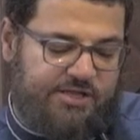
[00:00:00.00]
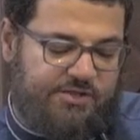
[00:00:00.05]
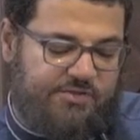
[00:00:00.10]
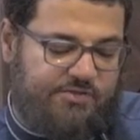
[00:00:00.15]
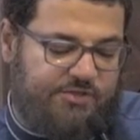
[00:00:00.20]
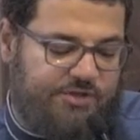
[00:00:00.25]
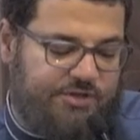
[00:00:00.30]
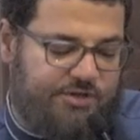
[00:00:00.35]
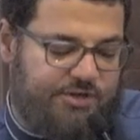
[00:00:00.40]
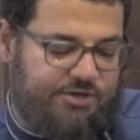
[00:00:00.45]

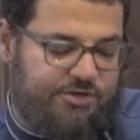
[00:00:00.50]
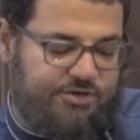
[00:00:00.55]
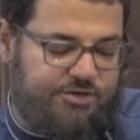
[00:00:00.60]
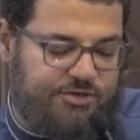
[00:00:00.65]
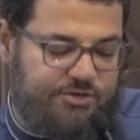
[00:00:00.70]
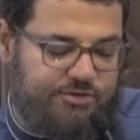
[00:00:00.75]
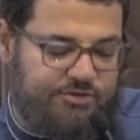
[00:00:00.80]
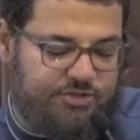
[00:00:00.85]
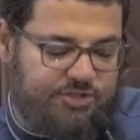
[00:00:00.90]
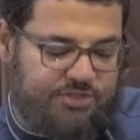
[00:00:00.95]
The good
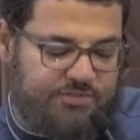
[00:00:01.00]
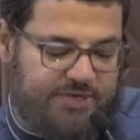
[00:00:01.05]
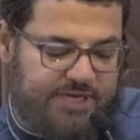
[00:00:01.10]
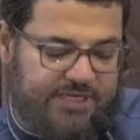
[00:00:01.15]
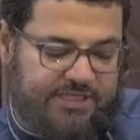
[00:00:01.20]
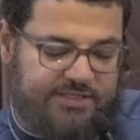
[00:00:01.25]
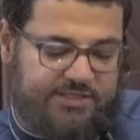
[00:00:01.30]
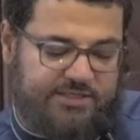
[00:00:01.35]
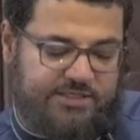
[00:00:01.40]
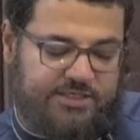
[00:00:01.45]
news
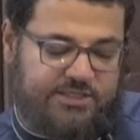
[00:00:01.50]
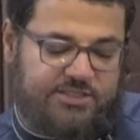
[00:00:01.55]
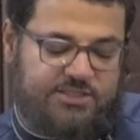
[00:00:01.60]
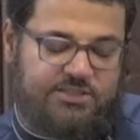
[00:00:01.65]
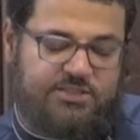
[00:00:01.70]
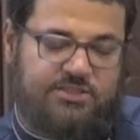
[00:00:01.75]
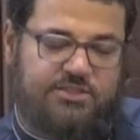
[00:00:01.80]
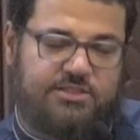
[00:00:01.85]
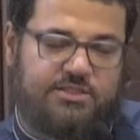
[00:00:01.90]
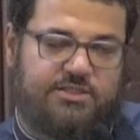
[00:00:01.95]
about
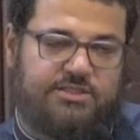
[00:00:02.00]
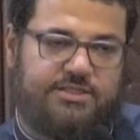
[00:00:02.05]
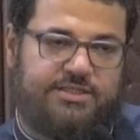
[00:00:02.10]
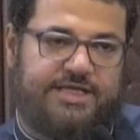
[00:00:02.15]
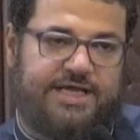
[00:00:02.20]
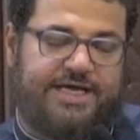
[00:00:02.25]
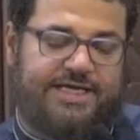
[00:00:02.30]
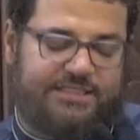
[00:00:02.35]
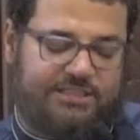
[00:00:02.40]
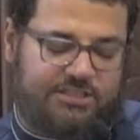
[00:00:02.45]
this,
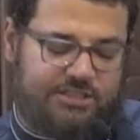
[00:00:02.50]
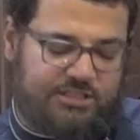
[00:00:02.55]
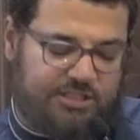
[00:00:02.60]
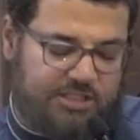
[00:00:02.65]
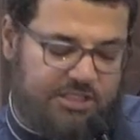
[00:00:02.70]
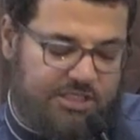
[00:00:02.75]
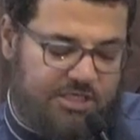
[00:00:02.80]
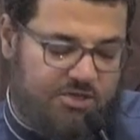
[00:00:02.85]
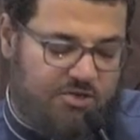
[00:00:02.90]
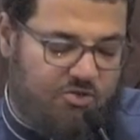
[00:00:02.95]
that
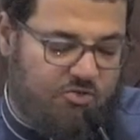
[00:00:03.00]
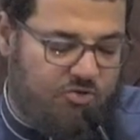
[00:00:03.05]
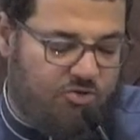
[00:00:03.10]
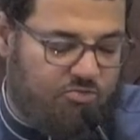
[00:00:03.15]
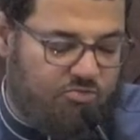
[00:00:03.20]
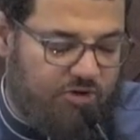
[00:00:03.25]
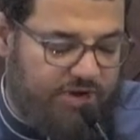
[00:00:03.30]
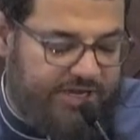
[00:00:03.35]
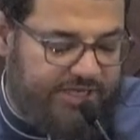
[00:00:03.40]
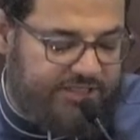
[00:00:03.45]
the
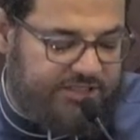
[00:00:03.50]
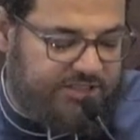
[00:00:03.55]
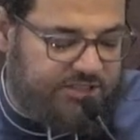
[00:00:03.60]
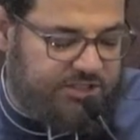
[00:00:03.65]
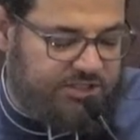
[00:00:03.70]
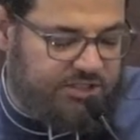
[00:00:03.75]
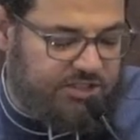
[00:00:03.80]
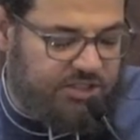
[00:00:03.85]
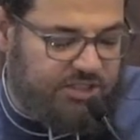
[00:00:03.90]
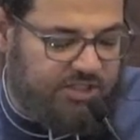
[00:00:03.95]

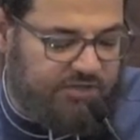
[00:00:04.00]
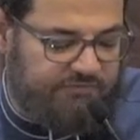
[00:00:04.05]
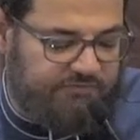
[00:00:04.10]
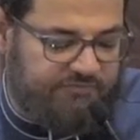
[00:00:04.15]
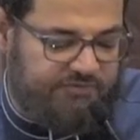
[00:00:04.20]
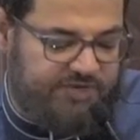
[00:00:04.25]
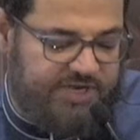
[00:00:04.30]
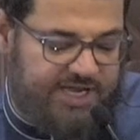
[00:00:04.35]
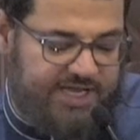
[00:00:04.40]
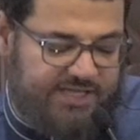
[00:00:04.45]
rate
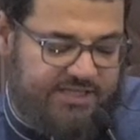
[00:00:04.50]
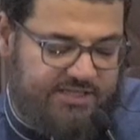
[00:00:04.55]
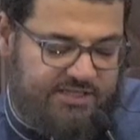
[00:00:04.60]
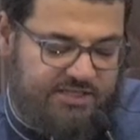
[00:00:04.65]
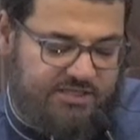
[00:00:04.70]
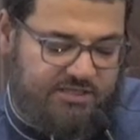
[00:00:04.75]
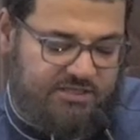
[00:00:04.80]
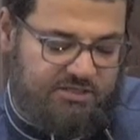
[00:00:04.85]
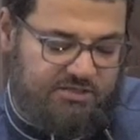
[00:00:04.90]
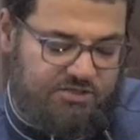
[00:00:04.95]
of
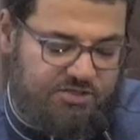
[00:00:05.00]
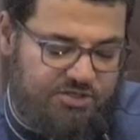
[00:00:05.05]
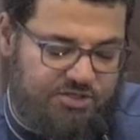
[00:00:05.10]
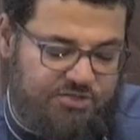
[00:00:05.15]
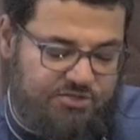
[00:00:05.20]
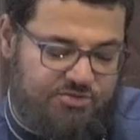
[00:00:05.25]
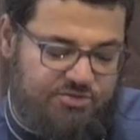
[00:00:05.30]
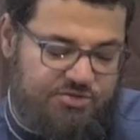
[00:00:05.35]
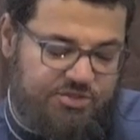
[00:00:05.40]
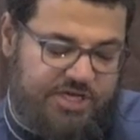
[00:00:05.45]
death
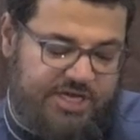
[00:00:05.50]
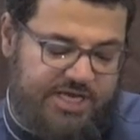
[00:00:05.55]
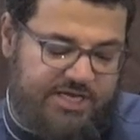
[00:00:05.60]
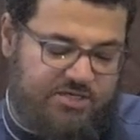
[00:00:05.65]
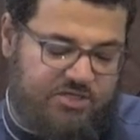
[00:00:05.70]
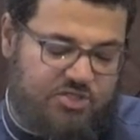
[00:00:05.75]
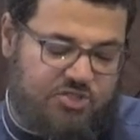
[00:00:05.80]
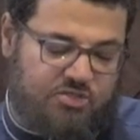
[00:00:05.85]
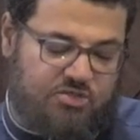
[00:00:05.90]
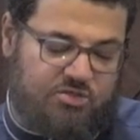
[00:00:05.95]
due to
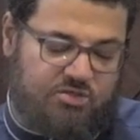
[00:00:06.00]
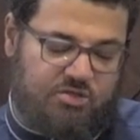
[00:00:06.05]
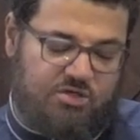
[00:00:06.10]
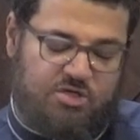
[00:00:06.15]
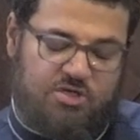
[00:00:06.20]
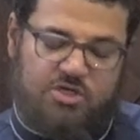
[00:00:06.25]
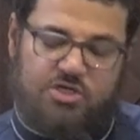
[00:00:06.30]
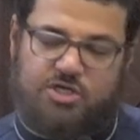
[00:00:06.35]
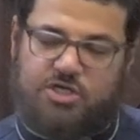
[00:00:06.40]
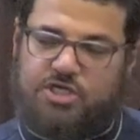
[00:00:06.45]
cancer
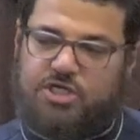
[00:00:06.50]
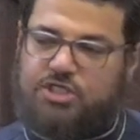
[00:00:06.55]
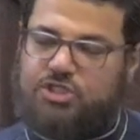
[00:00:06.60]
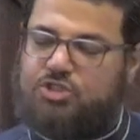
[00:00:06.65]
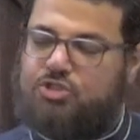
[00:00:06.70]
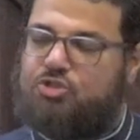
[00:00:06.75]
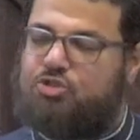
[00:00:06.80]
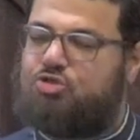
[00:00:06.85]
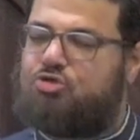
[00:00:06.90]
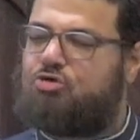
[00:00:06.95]
is
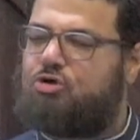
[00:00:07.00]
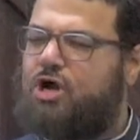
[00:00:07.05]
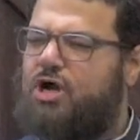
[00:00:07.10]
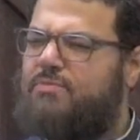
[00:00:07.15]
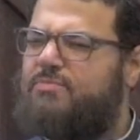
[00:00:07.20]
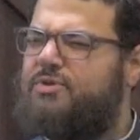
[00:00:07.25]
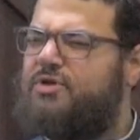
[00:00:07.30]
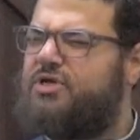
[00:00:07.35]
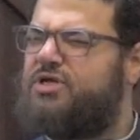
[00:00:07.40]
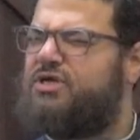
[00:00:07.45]

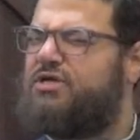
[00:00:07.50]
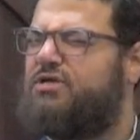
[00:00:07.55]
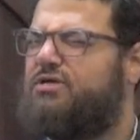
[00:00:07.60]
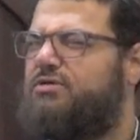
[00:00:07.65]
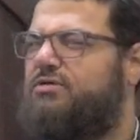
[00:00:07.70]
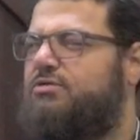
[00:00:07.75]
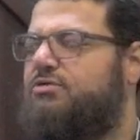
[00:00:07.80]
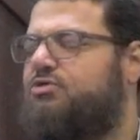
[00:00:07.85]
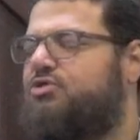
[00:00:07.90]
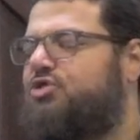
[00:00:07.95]
dropping
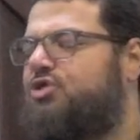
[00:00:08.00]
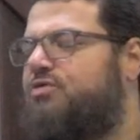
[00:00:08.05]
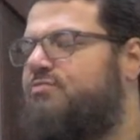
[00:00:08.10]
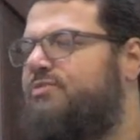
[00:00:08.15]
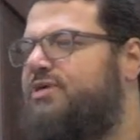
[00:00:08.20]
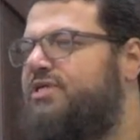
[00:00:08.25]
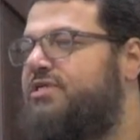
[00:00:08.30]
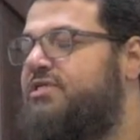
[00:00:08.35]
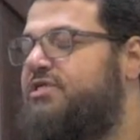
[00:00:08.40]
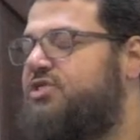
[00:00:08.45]

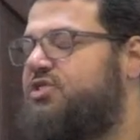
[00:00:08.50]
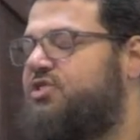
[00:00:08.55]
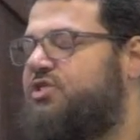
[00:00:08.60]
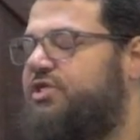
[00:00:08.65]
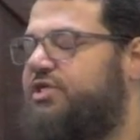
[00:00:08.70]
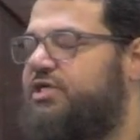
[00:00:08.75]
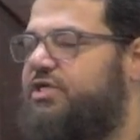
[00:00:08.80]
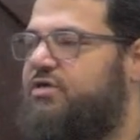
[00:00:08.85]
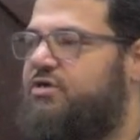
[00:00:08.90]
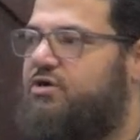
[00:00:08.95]

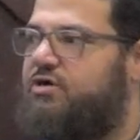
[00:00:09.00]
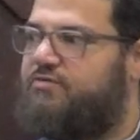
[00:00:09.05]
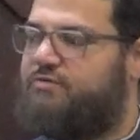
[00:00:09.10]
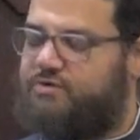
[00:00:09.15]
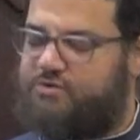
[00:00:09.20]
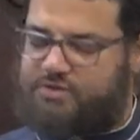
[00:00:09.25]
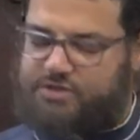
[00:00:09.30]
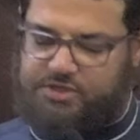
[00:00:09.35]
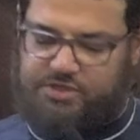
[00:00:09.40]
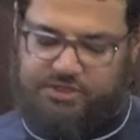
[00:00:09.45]
tremendously
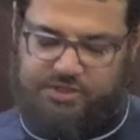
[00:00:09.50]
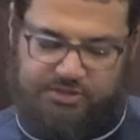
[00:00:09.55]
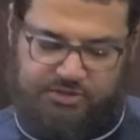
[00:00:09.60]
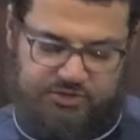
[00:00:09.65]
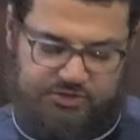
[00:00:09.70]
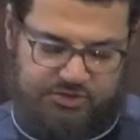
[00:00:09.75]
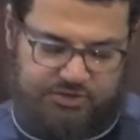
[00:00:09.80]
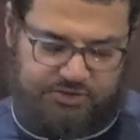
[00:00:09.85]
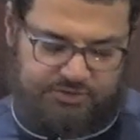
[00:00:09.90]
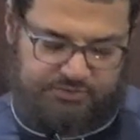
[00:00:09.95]
over the
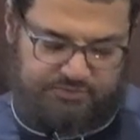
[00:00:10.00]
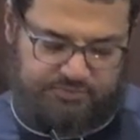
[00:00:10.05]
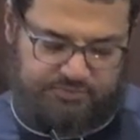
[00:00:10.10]
years,